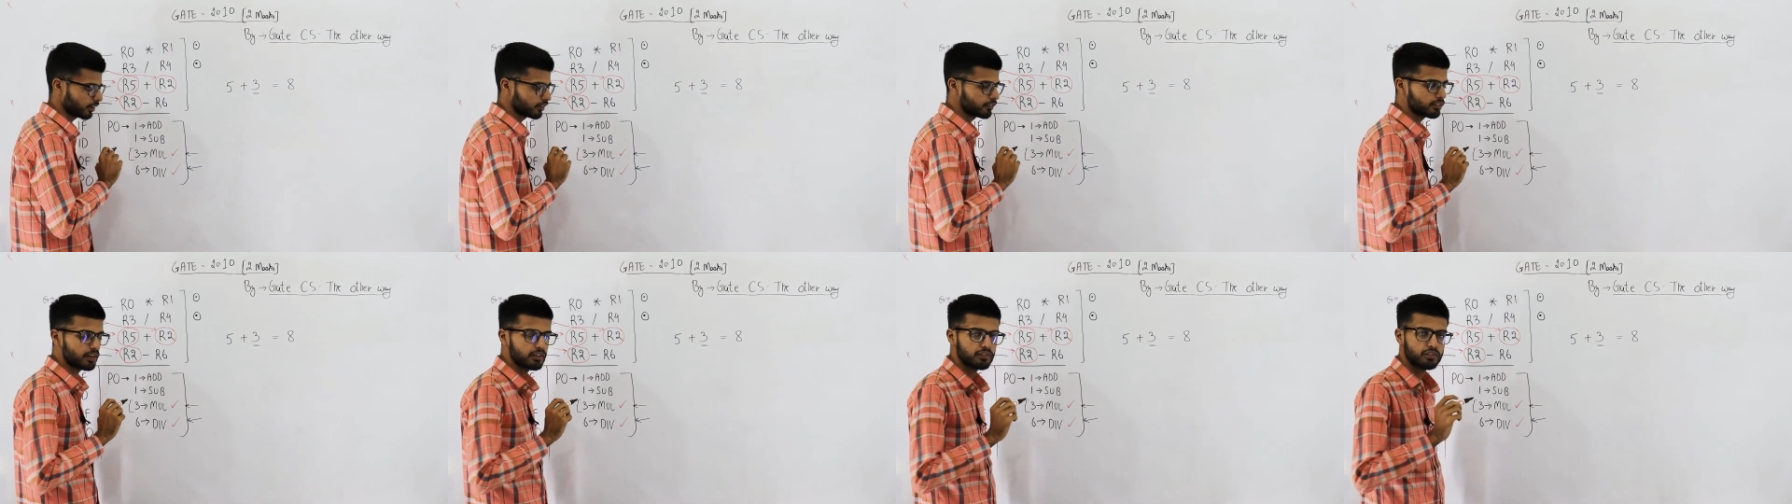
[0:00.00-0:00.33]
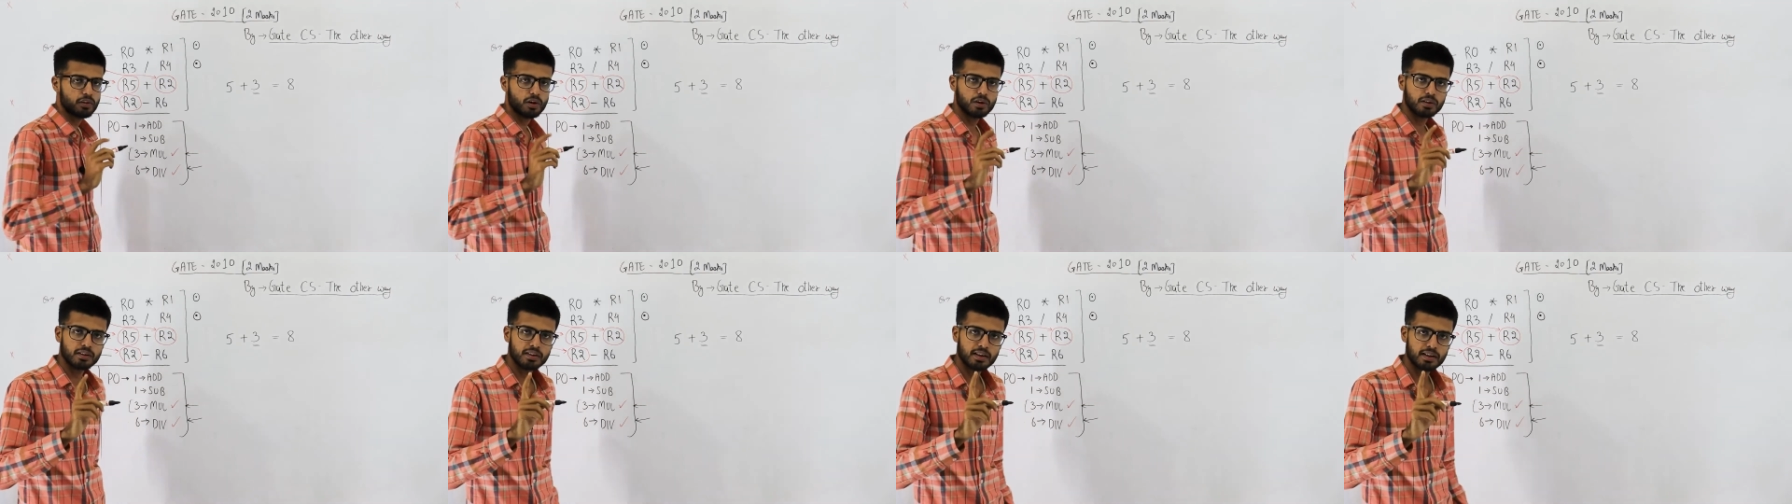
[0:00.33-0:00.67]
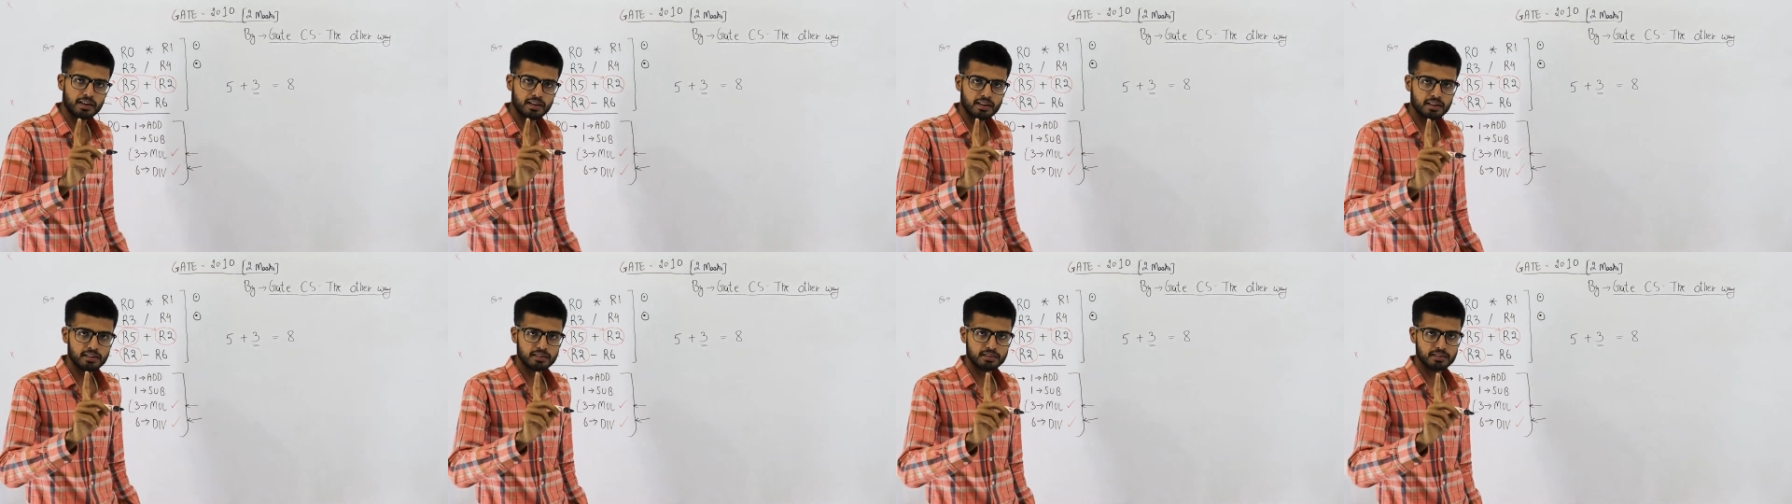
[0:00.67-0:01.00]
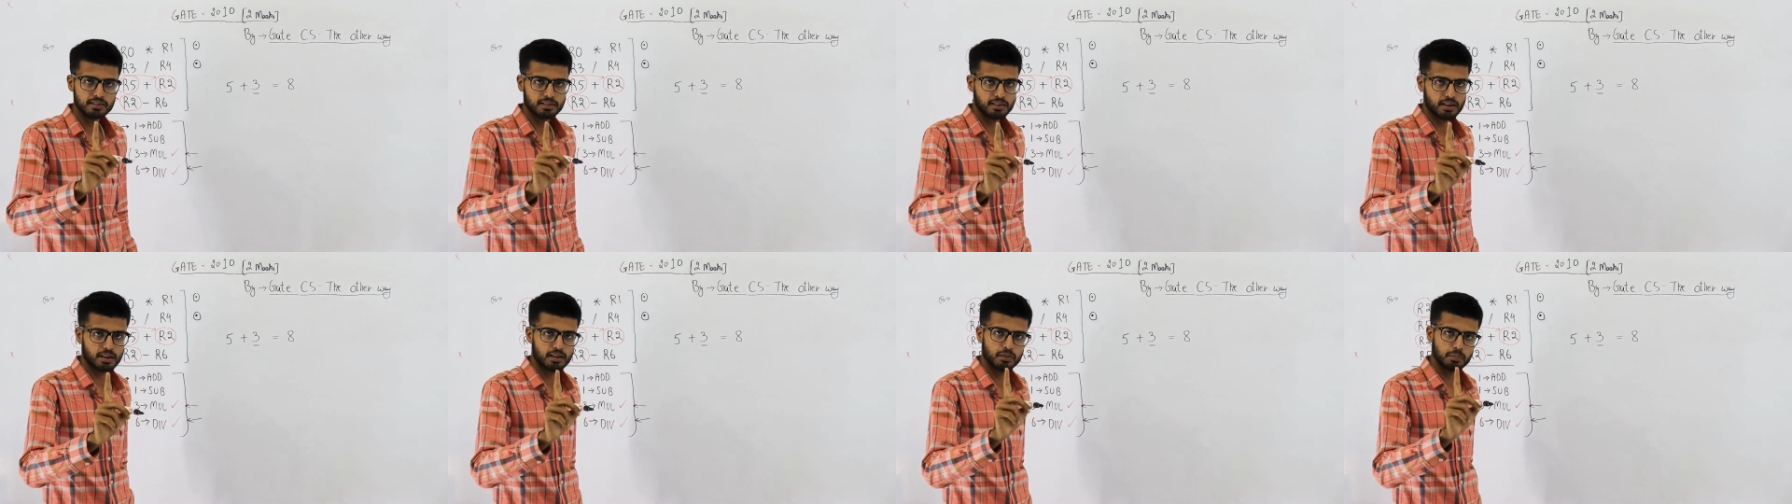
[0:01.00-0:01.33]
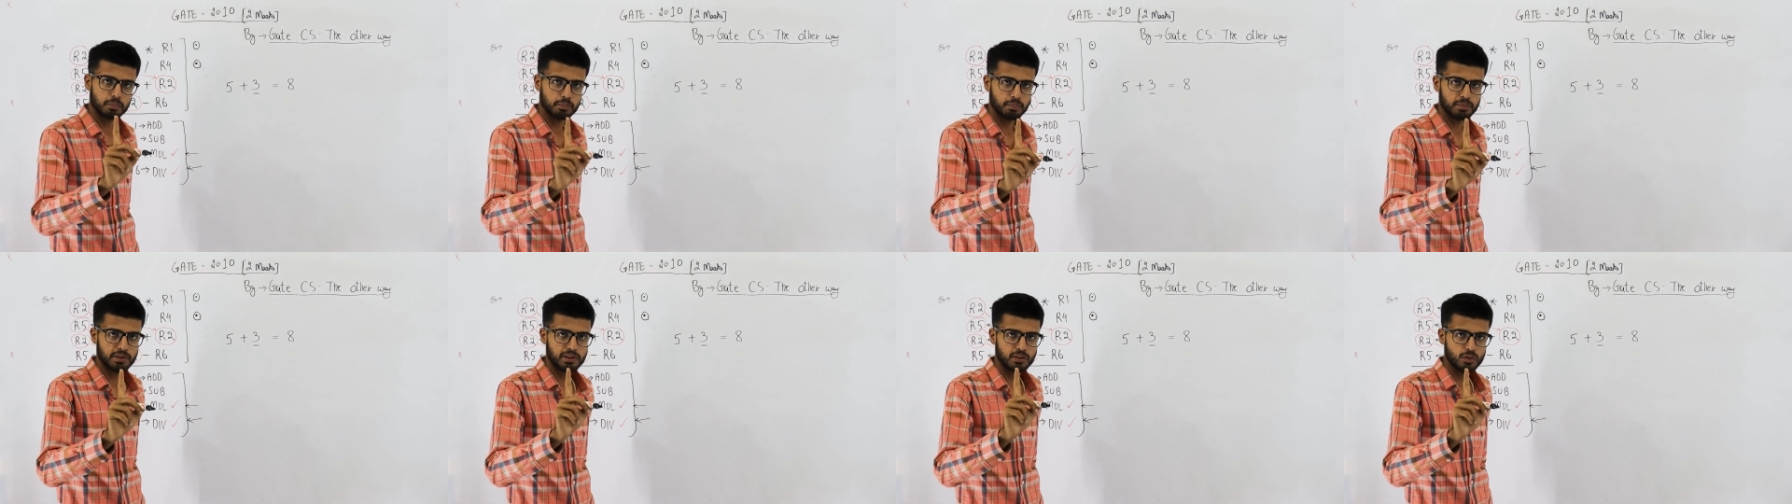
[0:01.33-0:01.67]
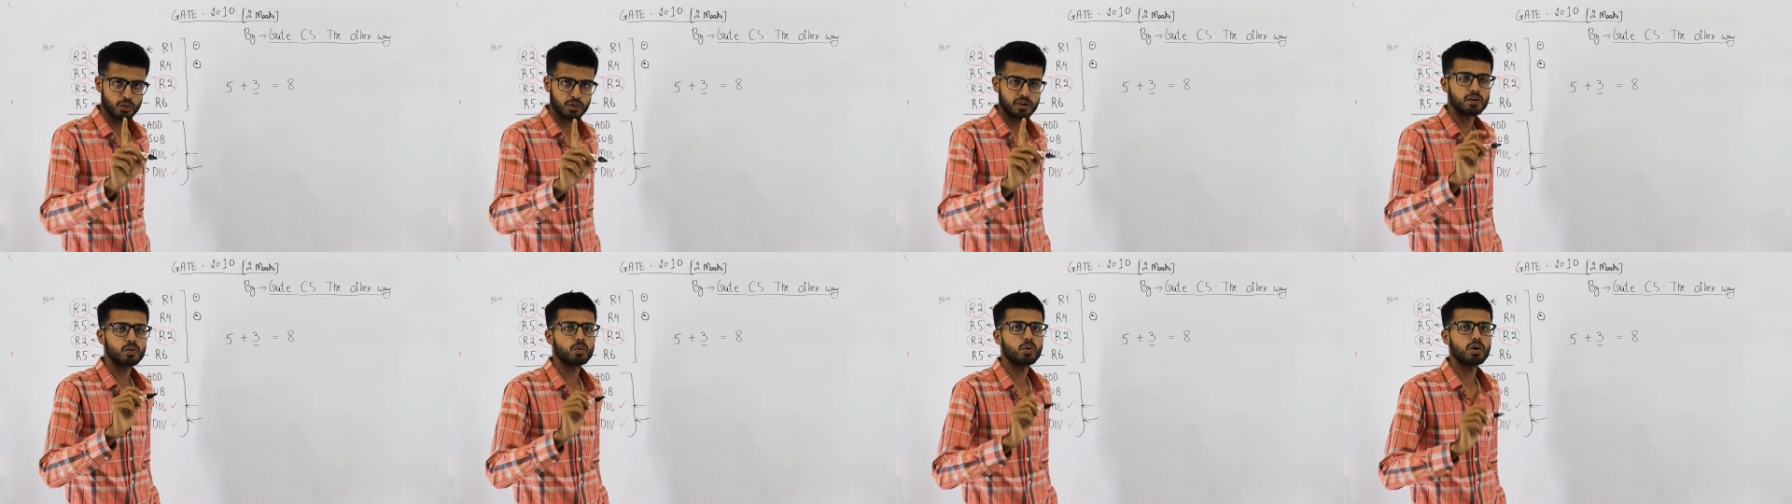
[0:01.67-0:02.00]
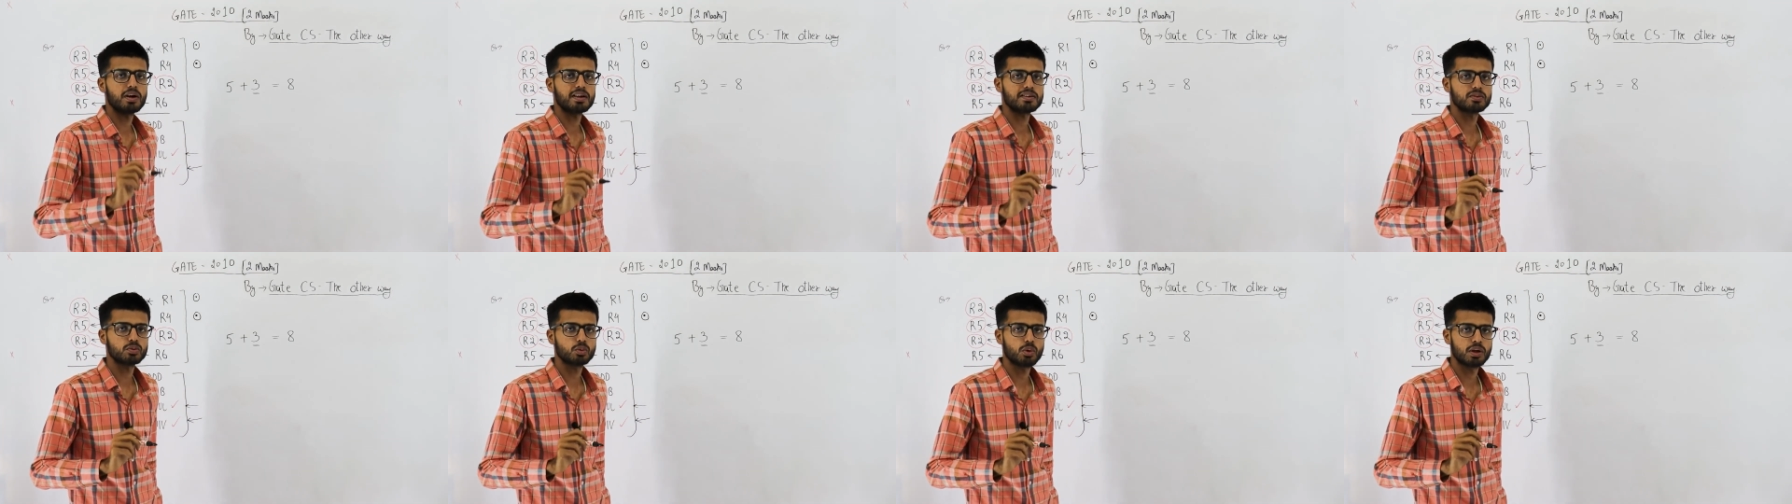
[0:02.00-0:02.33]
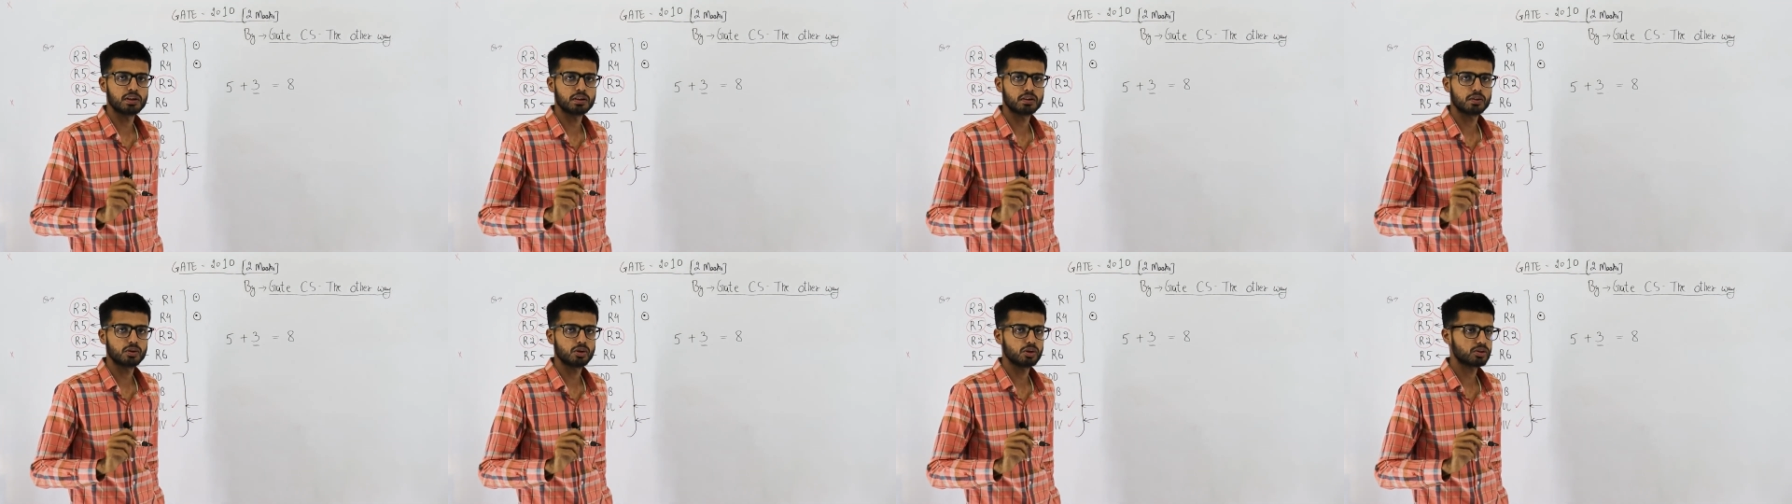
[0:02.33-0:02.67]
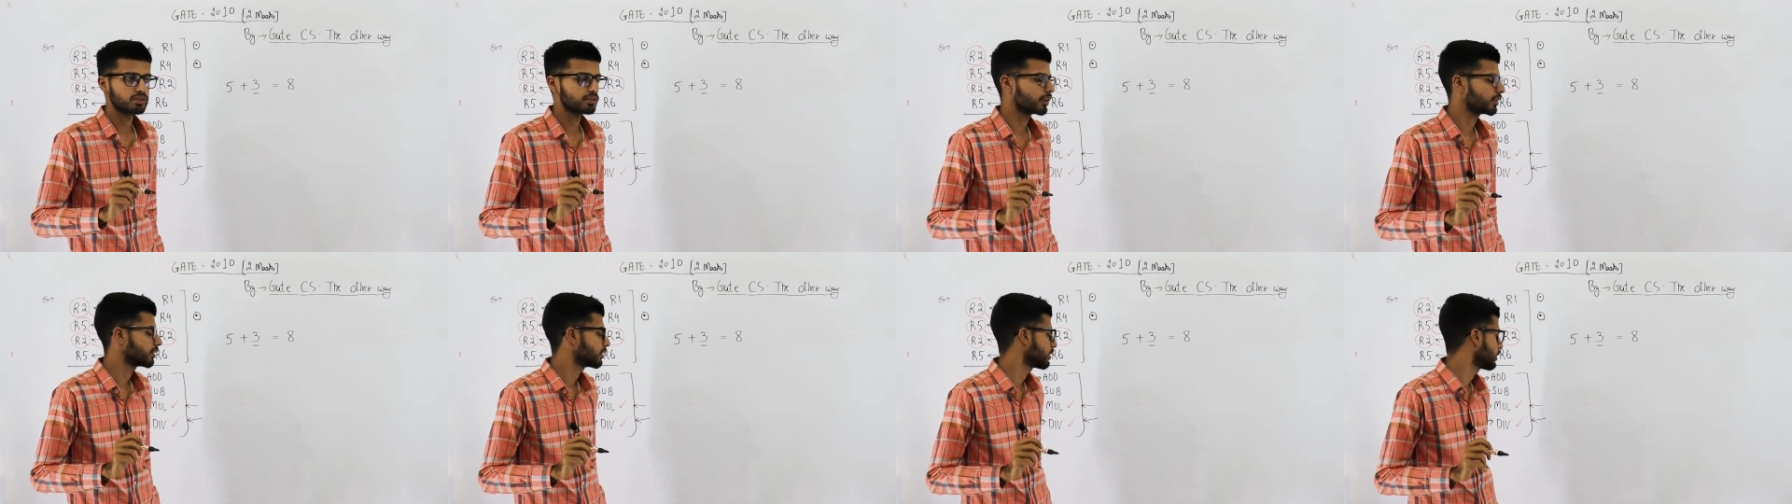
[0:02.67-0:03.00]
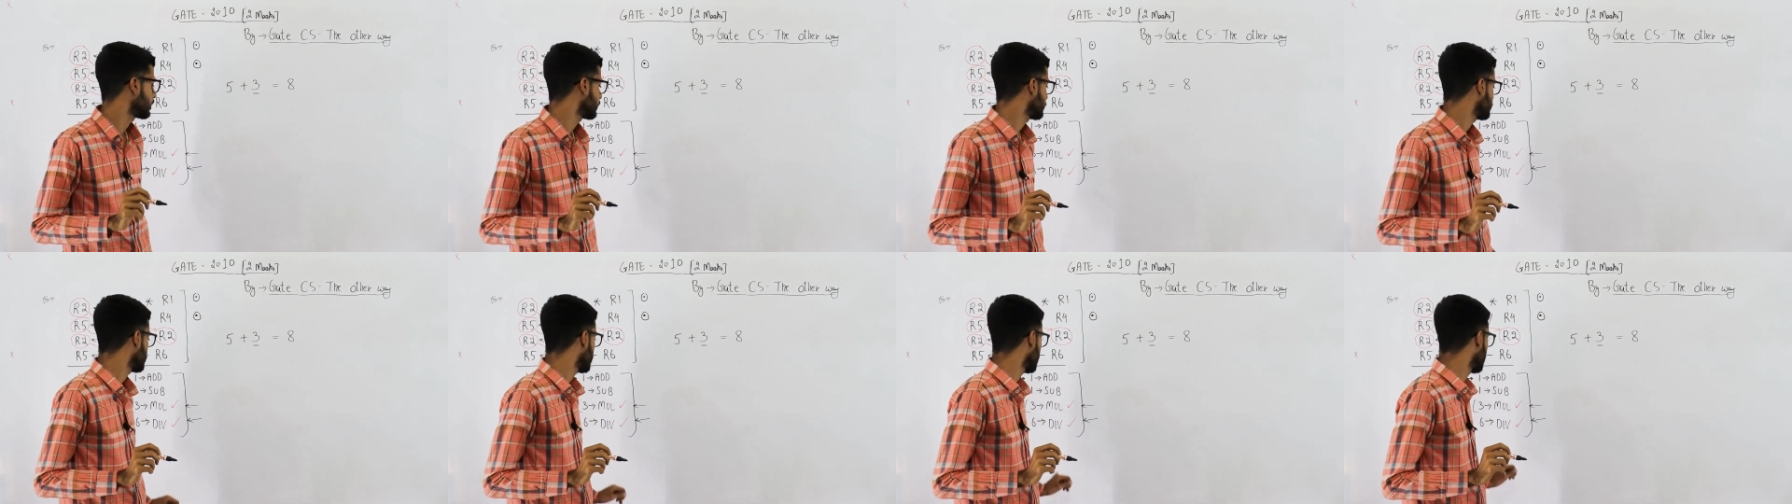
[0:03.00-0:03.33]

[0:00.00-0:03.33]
we have already considered PO requires one clock cycle.